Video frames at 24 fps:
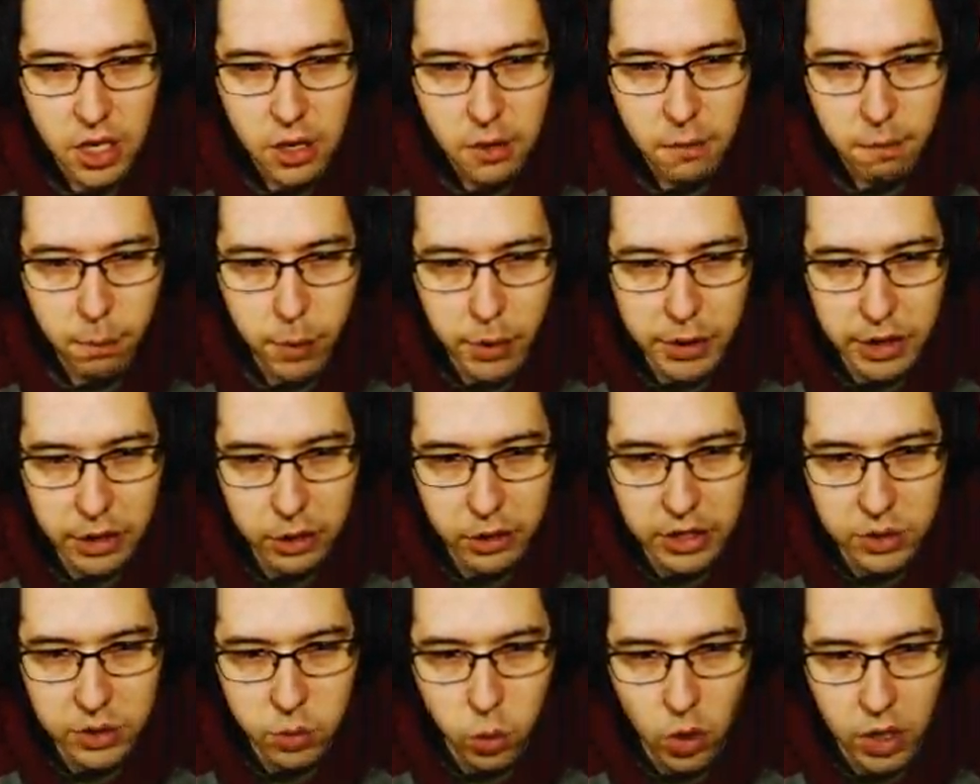But there
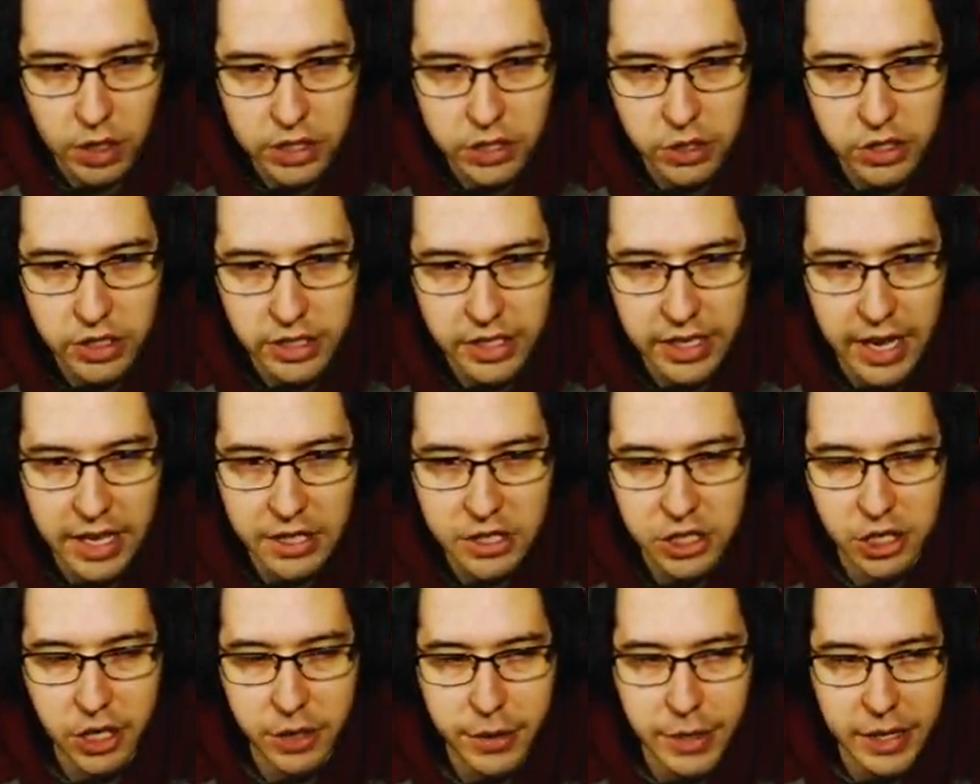is one you can catch
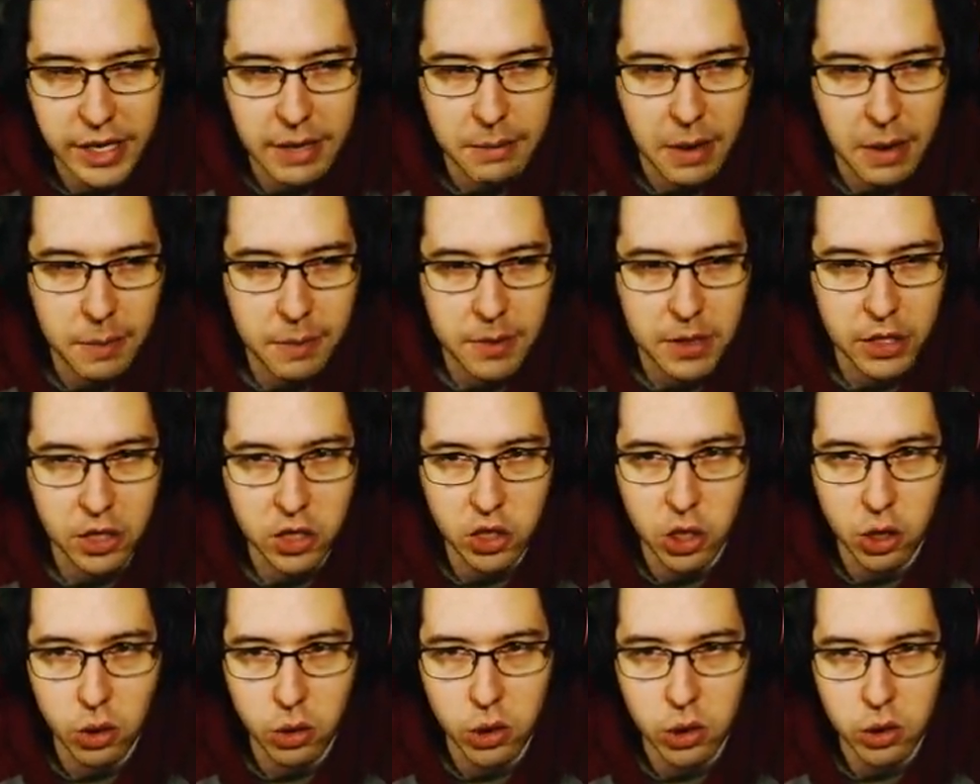here. I think it might be the
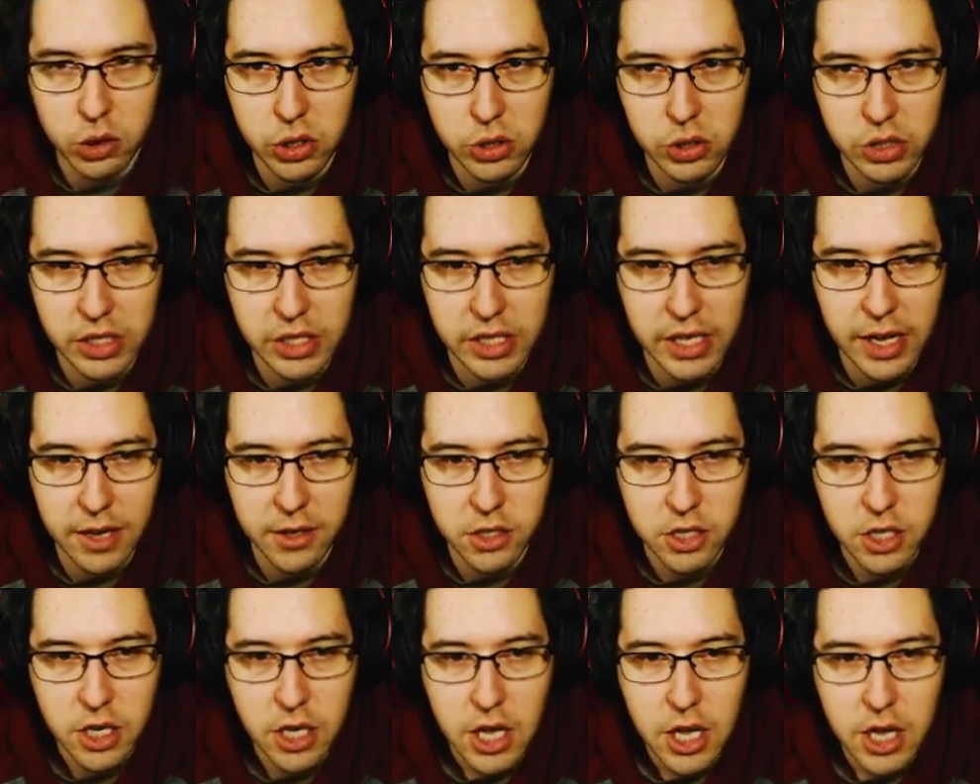coho you can catch.
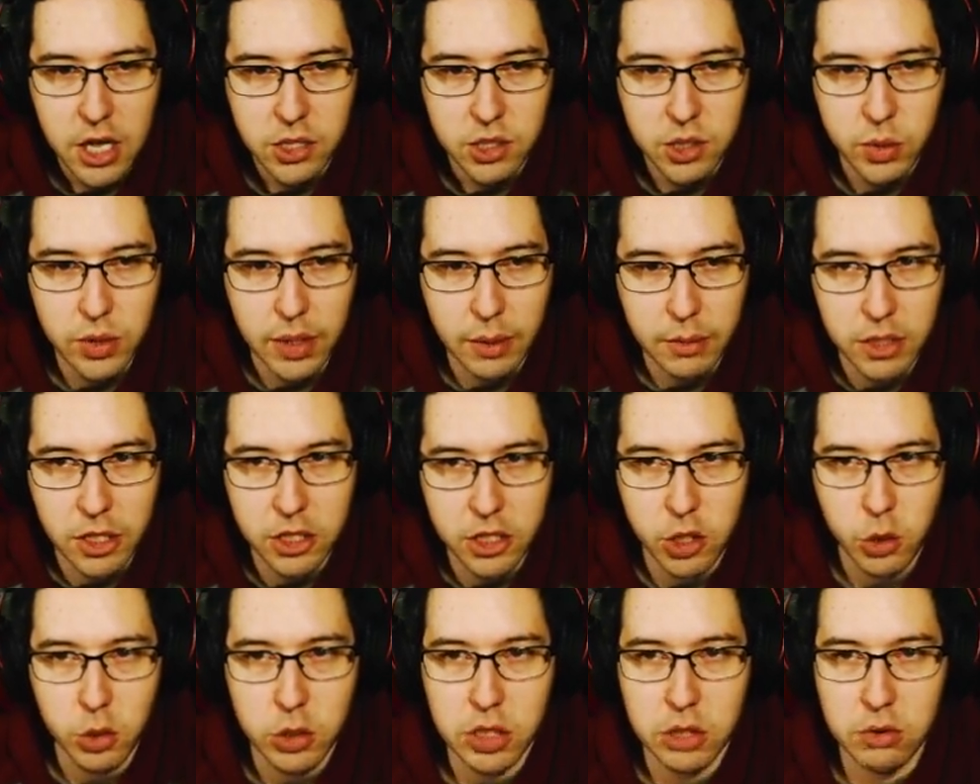What I'm going to
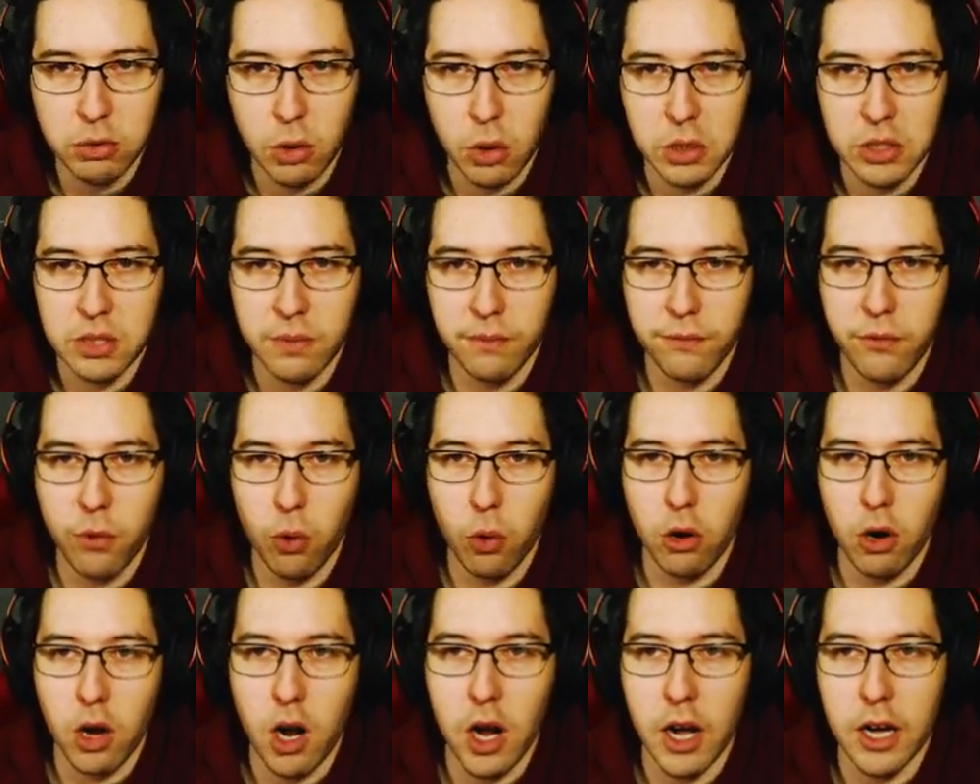do is throw in some
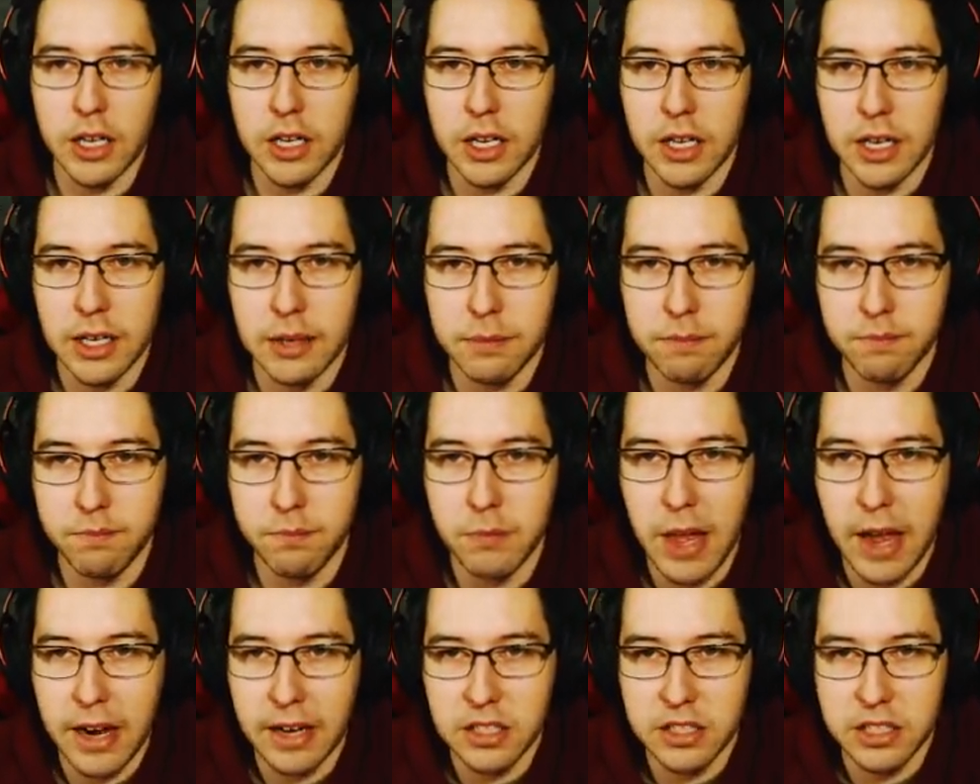4-aught uh,
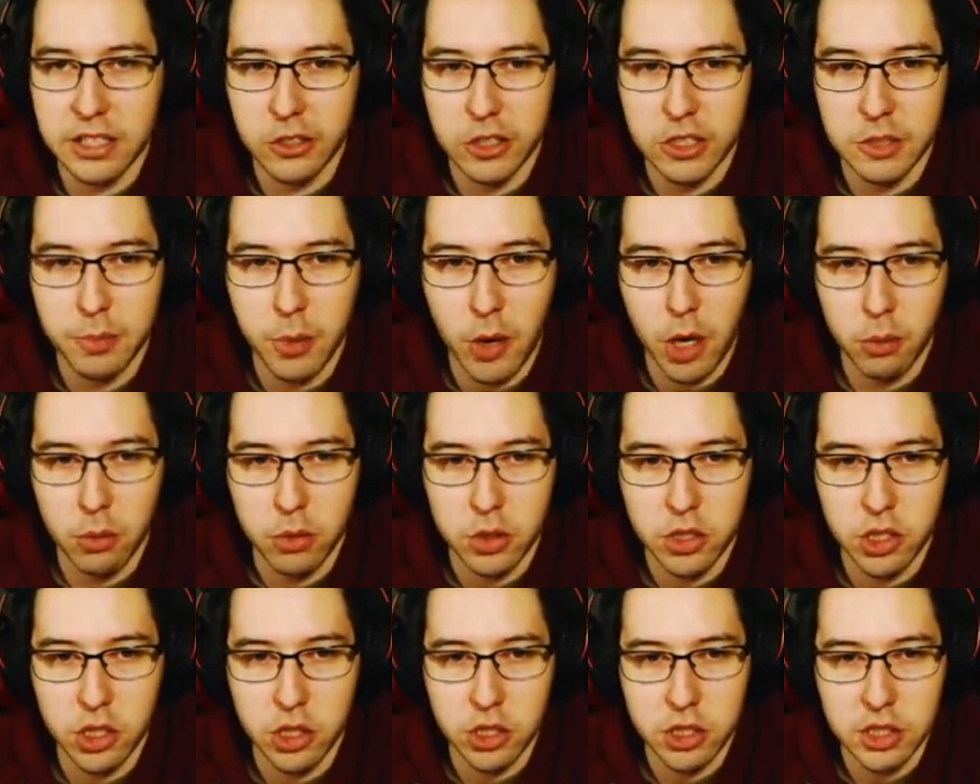X-Series
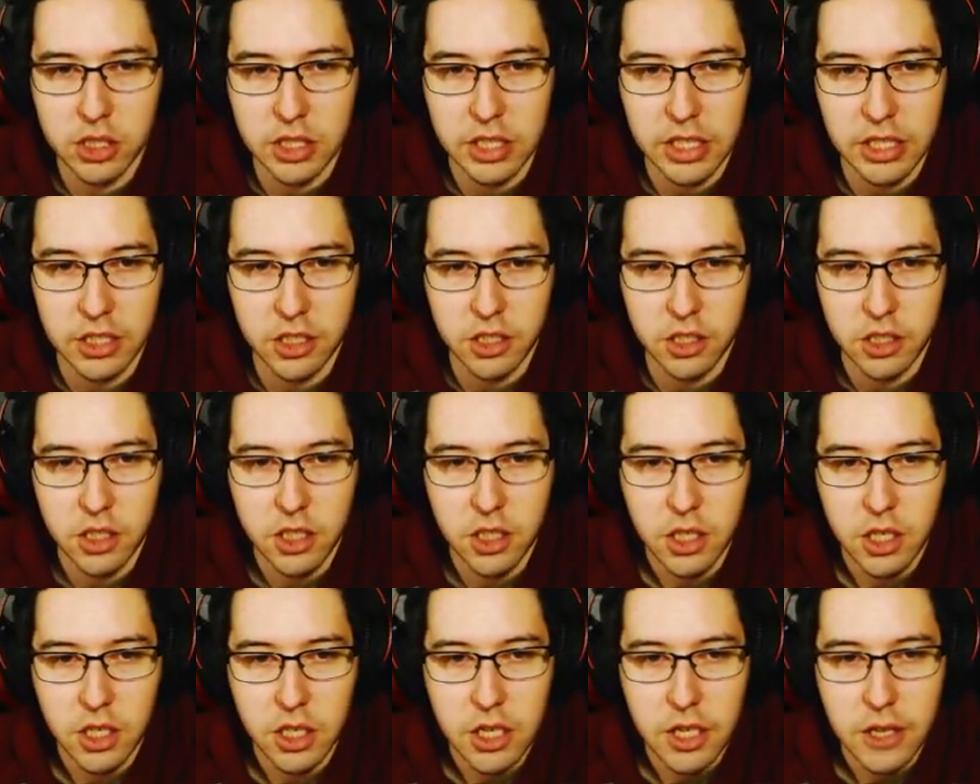barbless hooks here
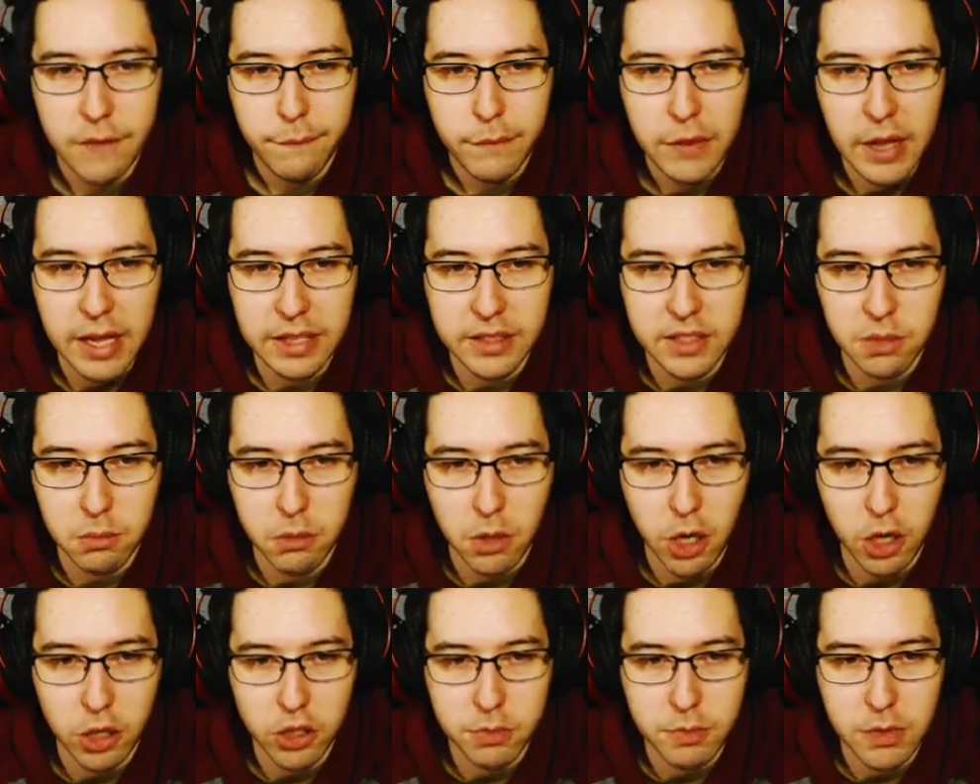and some
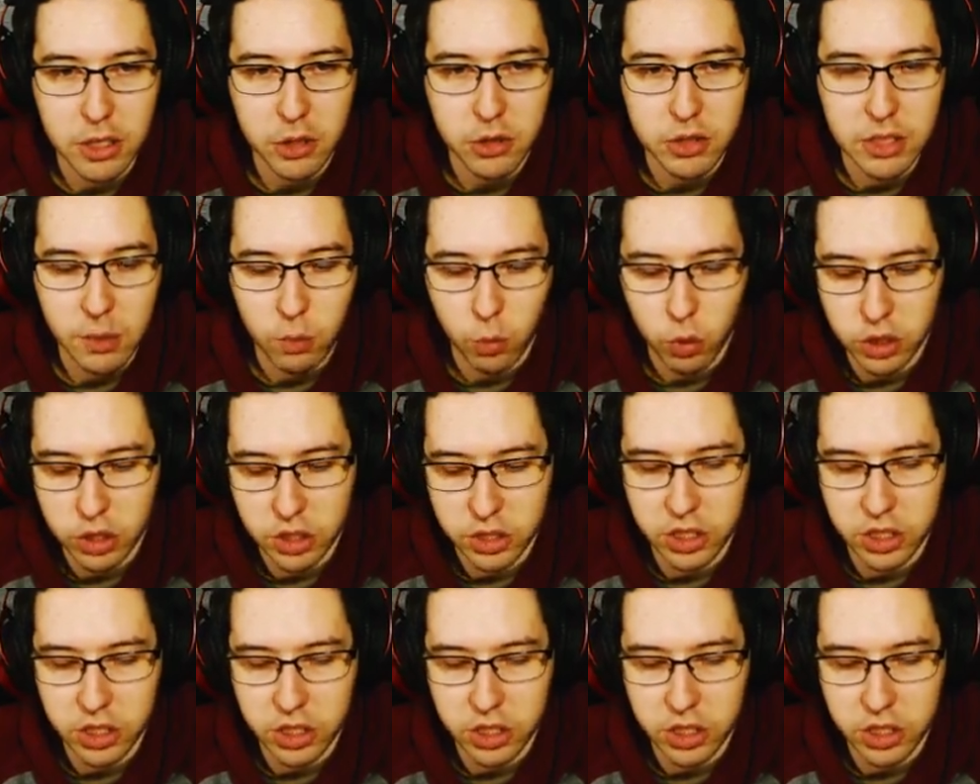large minnows. And we're just